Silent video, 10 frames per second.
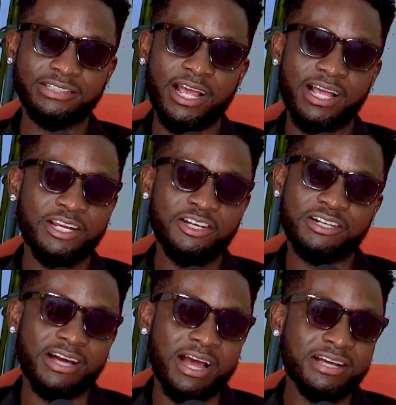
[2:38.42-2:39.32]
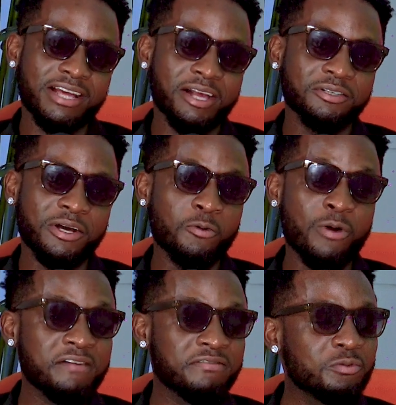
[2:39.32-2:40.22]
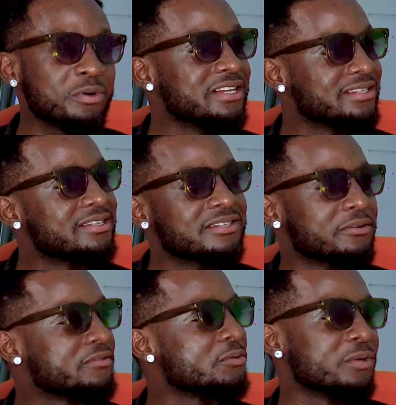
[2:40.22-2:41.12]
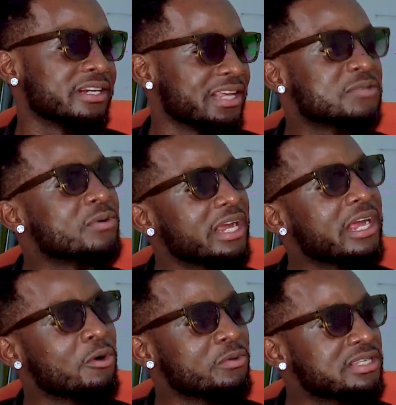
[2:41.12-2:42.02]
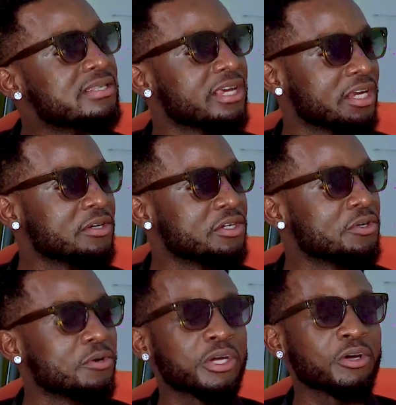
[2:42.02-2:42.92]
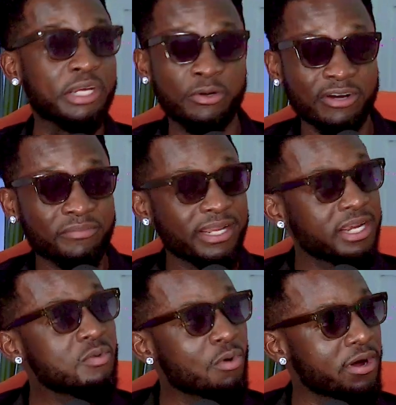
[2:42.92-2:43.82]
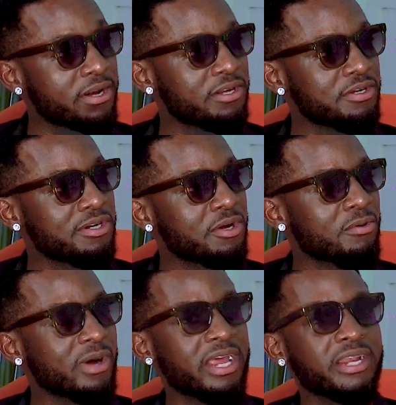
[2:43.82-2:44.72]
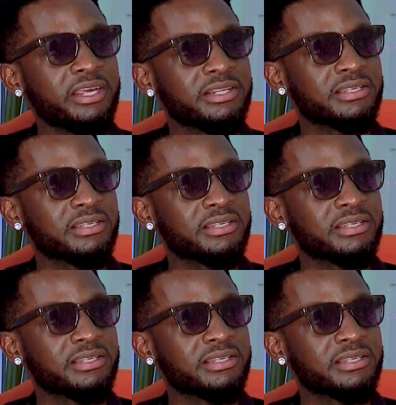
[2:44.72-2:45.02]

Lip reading: look. Whoever wins deserves to win. That's what I always say. It could have been anyone. And it's